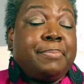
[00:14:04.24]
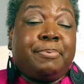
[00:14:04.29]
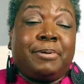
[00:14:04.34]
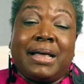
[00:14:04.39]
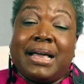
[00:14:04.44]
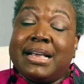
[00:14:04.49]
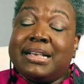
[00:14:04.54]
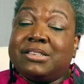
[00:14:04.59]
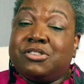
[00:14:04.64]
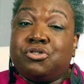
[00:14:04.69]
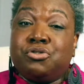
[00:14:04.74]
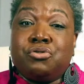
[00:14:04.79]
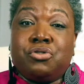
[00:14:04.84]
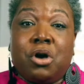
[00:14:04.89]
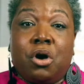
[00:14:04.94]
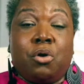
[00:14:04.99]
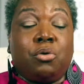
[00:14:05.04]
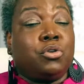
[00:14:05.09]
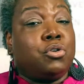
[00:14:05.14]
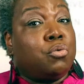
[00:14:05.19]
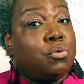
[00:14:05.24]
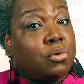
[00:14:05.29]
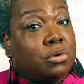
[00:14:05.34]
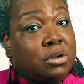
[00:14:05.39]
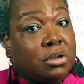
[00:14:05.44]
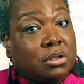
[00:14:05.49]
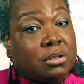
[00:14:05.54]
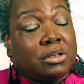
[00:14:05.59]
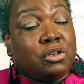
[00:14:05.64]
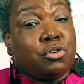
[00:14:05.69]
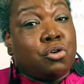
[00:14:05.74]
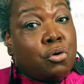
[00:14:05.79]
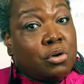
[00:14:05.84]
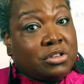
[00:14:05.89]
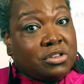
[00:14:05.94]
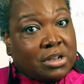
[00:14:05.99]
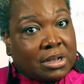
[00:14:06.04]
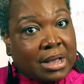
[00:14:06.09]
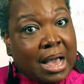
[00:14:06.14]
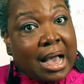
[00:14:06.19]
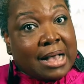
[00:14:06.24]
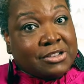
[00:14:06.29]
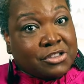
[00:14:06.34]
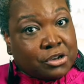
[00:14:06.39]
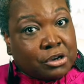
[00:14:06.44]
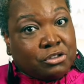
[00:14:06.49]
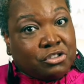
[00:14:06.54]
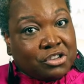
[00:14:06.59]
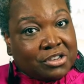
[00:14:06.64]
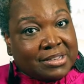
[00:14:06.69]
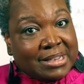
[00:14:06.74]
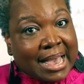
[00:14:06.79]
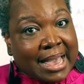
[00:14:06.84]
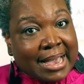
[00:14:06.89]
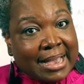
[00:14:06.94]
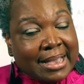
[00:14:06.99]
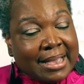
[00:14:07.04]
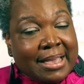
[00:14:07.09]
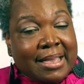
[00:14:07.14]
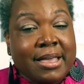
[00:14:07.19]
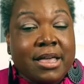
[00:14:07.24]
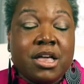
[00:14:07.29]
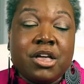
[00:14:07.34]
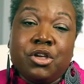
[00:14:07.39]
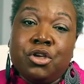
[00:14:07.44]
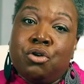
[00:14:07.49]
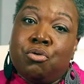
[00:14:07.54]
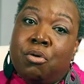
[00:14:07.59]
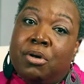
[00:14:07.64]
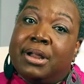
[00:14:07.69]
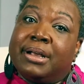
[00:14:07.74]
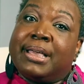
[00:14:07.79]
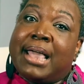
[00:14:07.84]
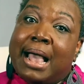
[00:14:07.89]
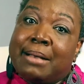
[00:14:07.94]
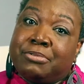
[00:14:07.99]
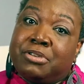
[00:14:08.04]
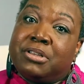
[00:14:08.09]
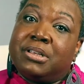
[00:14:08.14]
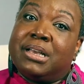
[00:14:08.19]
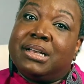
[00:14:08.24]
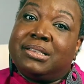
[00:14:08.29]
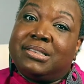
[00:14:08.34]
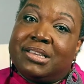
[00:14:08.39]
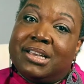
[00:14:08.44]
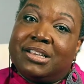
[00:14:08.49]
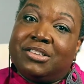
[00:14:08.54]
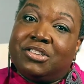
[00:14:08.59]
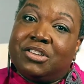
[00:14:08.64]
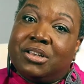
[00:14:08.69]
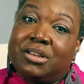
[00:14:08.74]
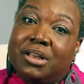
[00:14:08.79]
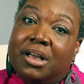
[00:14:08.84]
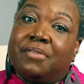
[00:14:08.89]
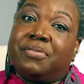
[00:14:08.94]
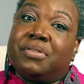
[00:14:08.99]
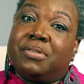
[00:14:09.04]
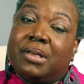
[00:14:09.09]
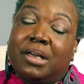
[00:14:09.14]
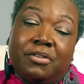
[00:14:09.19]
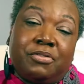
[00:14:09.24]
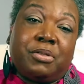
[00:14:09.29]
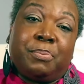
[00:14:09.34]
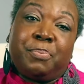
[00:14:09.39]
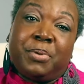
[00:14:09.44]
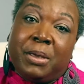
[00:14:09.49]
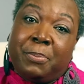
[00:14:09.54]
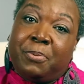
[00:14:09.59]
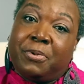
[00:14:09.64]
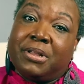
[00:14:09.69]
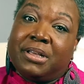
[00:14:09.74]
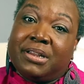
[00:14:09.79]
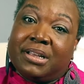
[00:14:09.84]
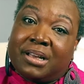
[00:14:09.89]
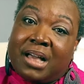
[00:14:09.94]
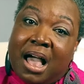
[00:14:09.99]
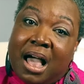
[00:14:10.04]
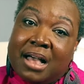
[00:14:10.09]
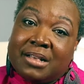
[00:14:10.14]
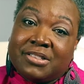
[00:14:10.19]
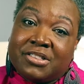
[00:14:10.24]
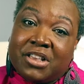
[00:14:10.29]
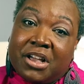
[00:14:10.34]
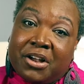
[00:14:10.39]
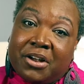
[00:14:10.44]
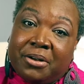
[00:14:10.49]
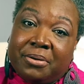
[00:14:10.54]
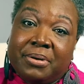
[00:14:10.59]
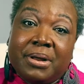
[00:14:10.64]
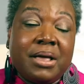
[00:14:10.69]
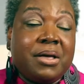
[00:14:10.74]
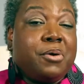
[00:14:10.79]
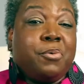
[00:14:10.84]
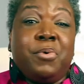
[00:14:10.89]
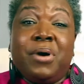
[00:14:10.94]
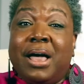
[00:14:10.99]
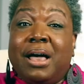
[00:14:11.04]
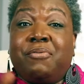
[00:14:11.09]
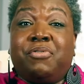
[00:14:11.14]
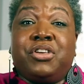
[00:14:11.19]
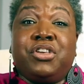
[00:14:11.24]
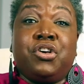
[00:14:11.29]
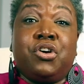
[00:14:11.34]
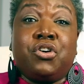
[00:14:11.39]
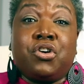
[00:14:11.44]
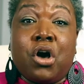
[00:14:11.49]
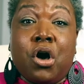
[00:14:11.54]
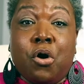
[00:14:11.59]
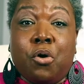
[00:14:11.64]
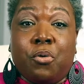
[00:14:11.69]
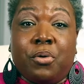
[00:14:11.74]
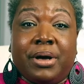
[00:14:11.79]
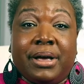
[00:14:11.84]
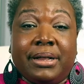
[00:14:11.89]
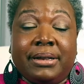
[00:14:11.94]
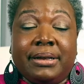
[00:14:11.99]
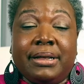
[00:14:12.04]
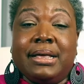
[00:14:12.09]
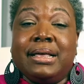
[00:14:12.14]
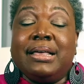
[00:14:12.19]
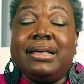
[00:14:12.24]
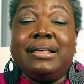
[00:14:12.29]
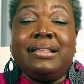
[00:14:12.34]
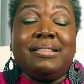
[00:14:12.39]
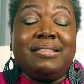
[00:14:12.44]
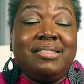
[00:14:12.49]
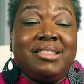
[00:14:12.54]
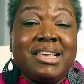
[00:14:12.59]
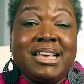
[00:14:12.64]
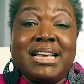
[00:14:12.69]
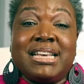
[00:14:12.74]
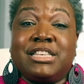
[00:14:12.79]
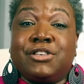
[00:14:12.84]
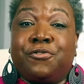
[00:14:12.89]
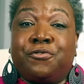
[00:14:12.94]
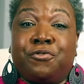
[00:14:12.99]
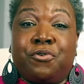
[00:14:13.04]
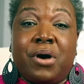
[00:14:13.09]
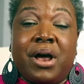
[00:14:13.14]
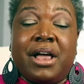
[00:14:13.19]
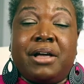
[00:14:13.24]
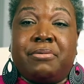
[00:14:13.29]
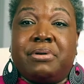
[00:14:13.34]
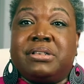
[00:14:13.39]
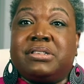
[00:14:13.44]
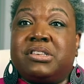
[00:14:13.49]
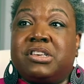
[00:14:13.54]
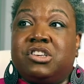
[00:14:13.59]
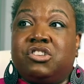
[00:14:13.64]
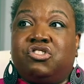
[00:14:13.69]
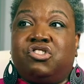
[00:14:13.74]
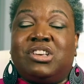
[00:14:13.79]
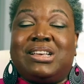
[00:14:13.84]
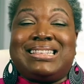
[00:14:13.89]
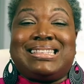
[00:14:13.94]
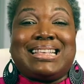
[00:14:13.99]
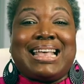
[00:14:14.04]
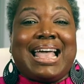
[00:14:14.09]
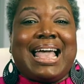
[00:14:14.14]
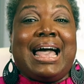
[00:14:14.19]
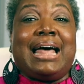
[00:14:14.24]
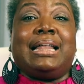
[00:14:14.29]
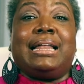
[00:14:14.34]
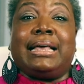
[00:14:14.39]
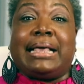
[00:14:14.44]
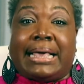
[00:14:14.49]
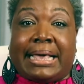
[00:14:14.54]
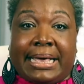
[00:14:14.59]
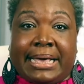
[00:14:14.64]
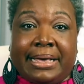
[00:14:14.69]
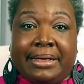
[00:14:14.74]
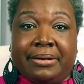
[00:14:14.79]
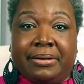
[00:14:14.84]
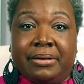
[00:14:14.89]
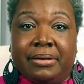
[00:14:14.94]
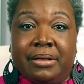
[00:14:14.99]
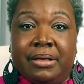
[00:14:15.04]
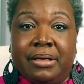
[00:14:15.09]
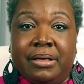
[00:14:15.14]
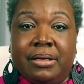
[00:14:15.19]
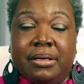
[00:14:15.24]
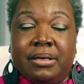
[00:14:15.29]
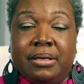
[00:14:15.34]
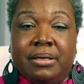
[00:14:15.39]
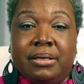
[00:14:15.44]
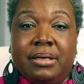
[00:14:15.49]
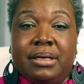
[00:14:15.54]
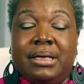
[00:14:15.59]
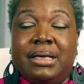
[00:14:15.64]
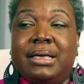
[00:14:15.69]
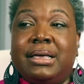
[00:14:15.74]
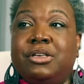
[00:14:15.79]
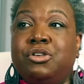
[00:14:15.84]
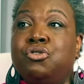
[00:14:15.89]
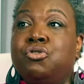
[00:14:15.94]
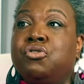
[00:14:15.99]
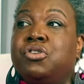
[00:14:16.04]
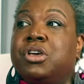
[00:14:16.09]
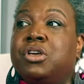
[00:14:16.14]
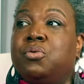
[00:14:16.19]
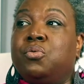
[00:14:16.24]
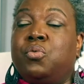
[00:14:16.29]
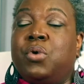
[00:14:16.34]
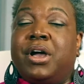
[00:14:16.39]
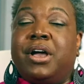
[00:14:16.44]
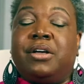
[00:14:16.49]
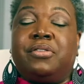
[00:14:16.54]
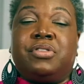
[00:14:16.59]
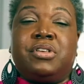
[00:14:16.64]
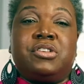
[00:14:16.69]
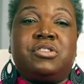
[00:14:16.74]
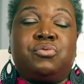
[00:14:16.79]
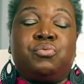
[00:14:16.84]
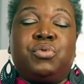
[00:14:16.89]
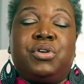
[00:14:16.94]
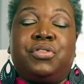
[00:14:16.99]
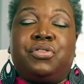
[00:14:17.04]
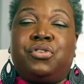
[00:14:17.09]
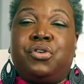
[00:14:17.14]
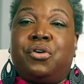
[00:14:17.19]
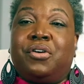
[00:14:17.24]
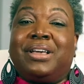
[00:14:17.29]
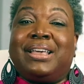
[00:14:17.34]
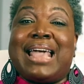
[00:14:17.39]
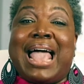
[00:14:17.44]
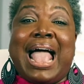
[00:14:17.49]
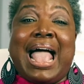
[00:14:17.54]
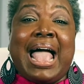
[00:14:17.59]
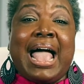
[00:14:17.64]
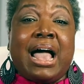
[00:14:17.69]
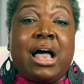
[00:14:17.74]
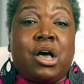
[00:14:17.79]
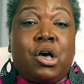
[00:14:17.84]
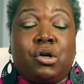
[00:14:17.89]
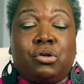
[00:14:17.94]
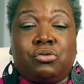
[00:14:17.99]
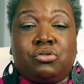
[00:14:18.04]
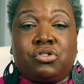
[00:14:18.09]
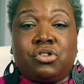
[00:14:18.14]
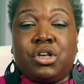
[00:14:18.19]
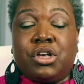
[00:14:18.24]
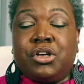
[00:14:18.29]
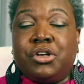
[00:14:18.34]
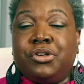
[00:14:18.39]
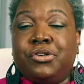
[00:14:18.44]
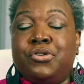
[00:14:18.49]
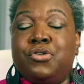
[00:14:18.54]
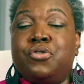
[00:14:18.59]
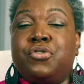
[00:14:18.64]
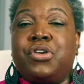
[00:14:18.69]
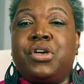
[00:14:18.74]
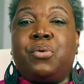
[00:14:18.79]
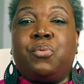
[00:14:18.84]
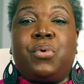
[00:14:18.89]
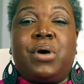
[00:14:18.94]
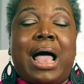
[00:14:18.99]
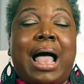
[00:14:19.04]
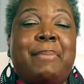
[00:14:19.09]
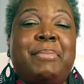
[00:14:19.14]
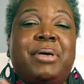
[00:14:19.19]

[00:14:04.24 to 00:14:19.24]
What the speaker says: place you go, you go into a concert, you say. You want to capture the attention of the people in the concert, wherever you're going. This fragrance is just elegant. You can wear this with your gowns. You can wear,